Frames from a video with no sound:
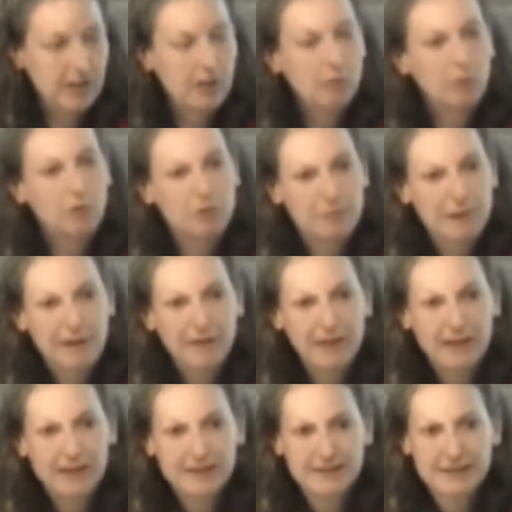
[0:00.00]
What the Burial
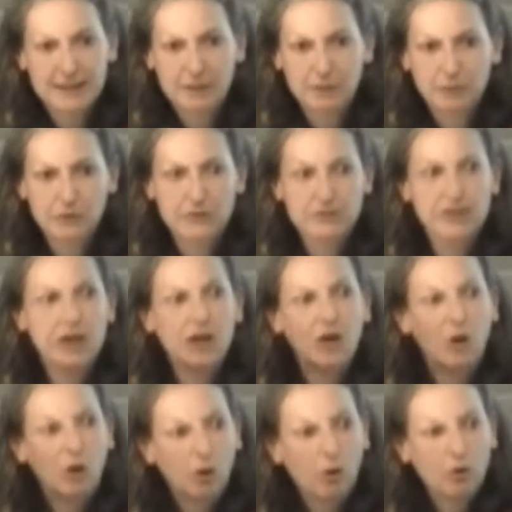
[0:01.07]
Act said was
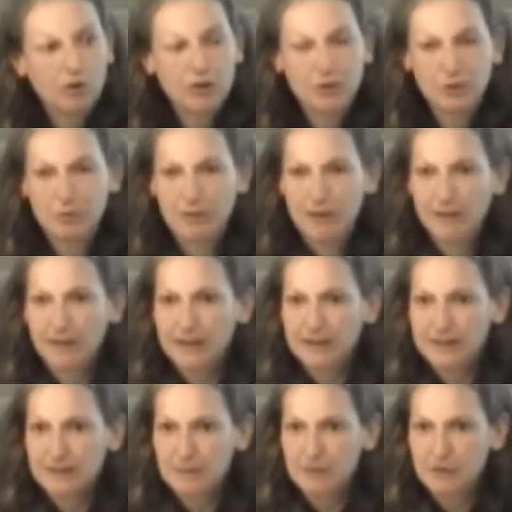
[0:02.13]
all the new Burial Act
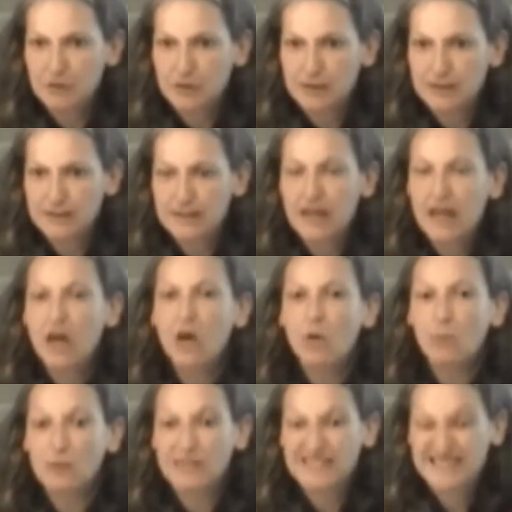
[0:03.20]
cemeteries
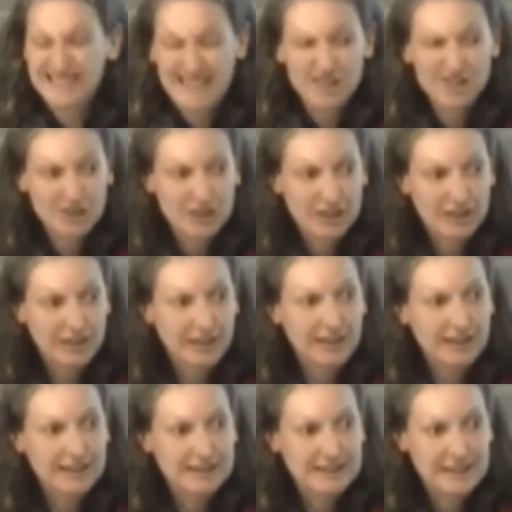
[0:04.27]
were essentially an
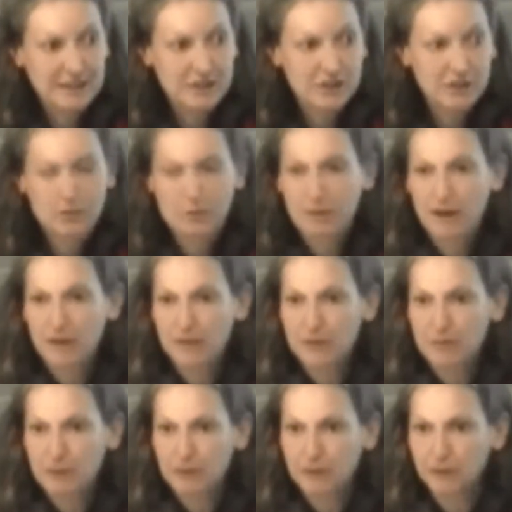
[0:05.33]
extension of the parish
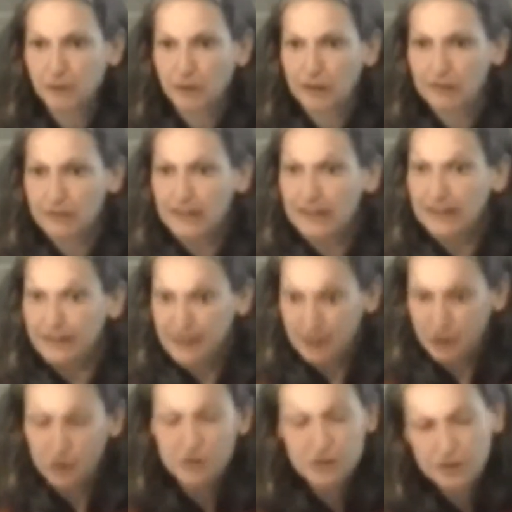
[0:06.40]
burial ground in their
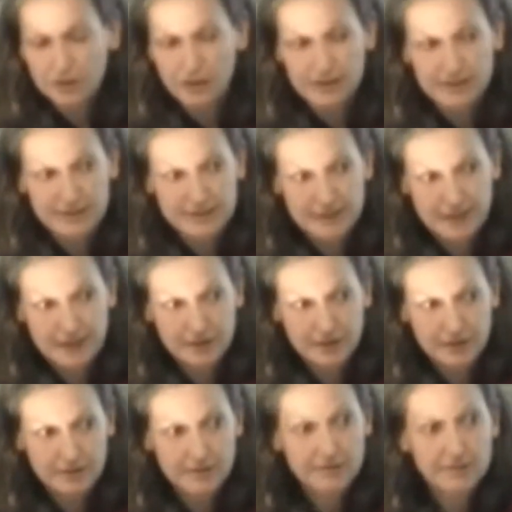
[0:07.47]
consecrated
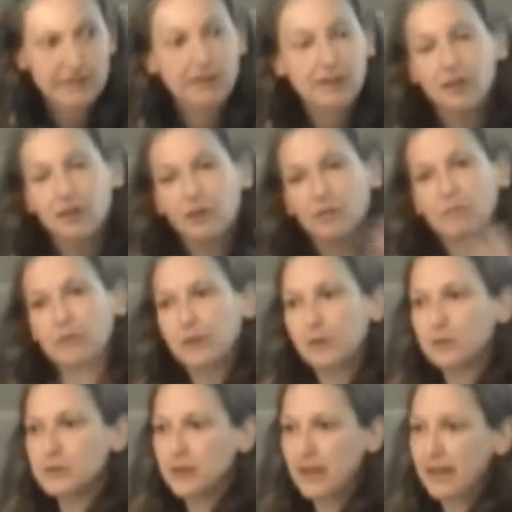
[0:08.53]
sections, but they
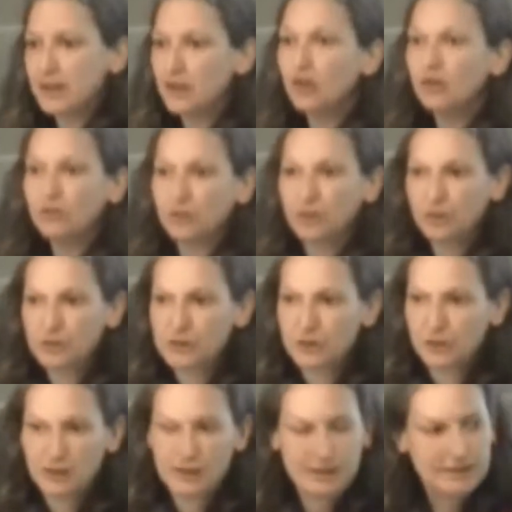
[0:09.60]
also had
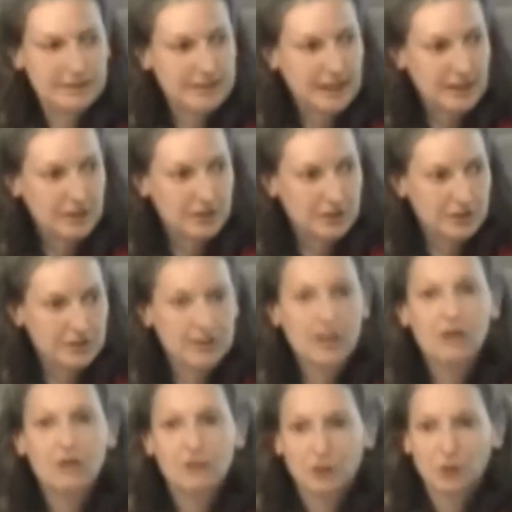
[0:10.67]
unconsecrated sections
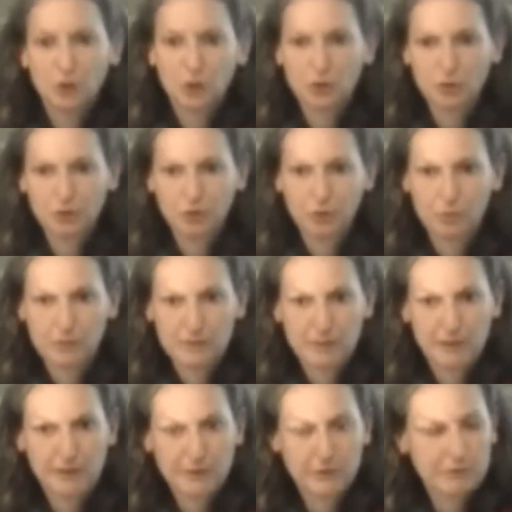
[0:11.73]
for nonconformist
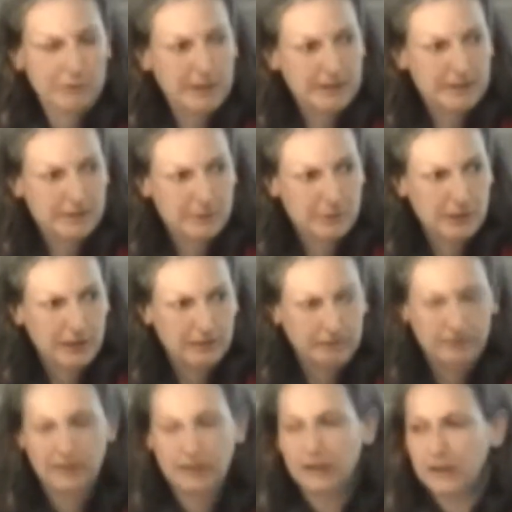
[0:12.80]
burial space as well.
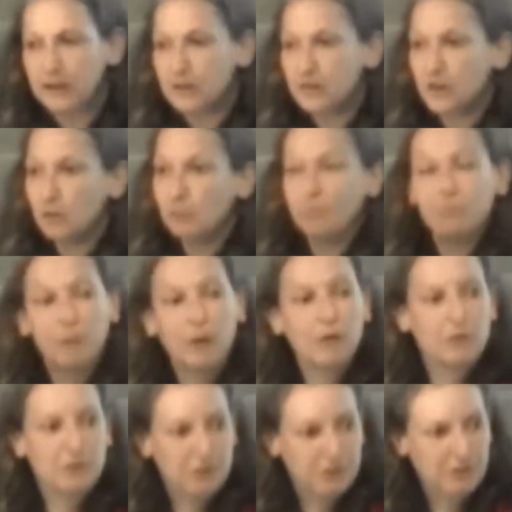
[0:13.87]
So
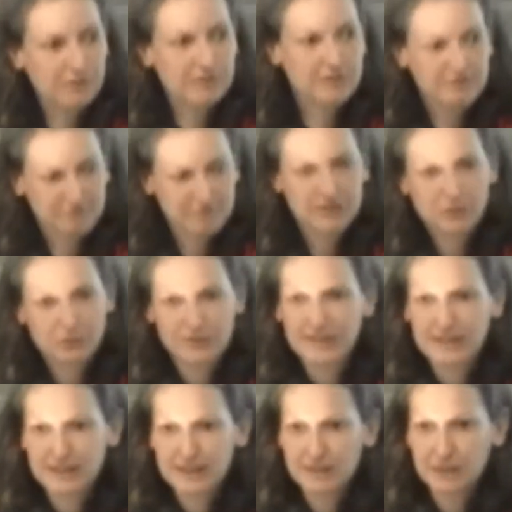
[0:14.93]
both sort of
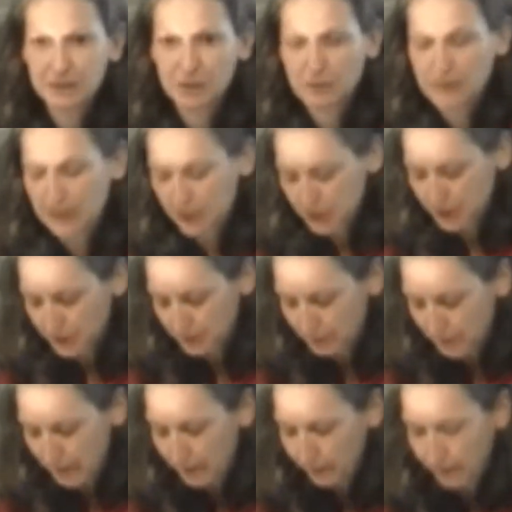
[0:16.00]
sets of denominations
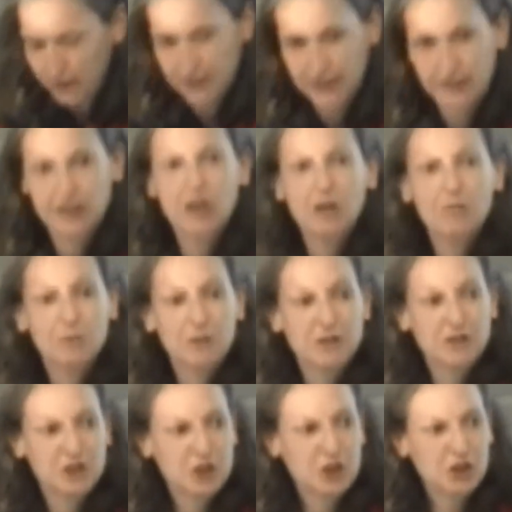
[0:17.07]
benefited, but the
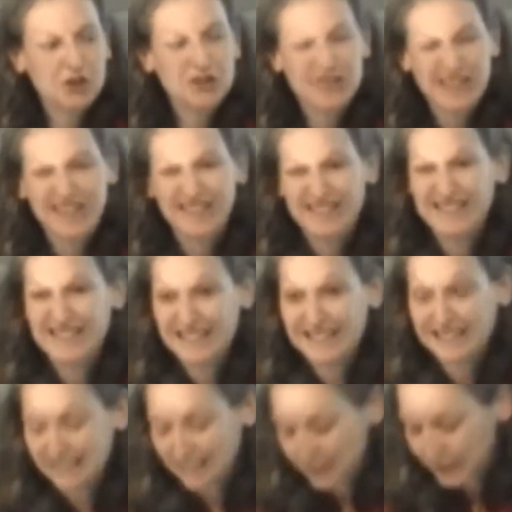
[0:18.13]
church certainly
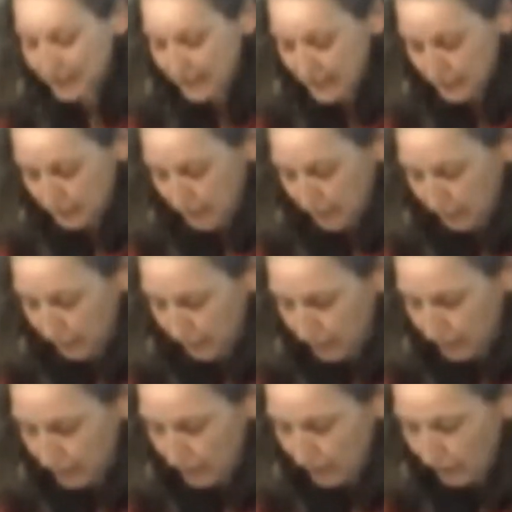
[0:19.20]
didn't
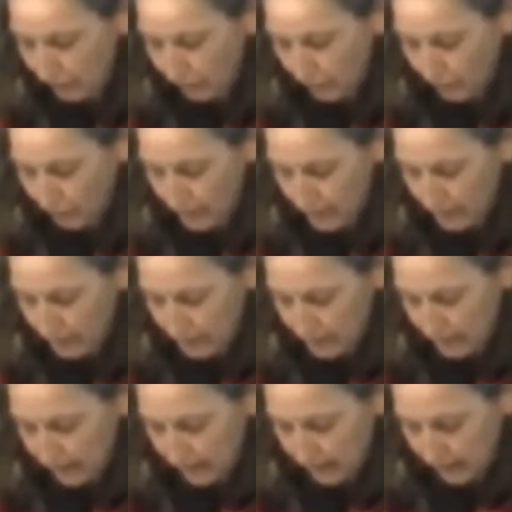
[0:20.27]
disbenefit from this
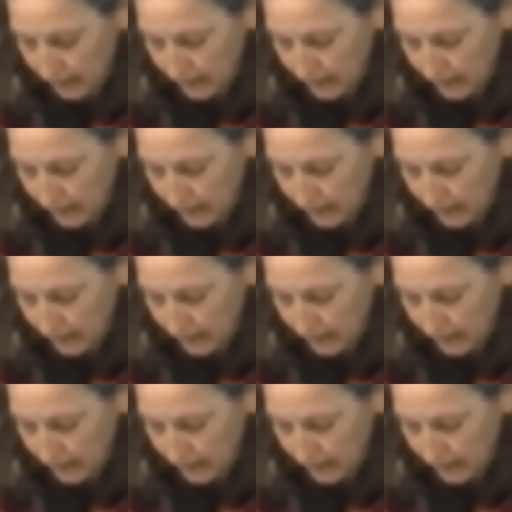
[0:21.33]
particular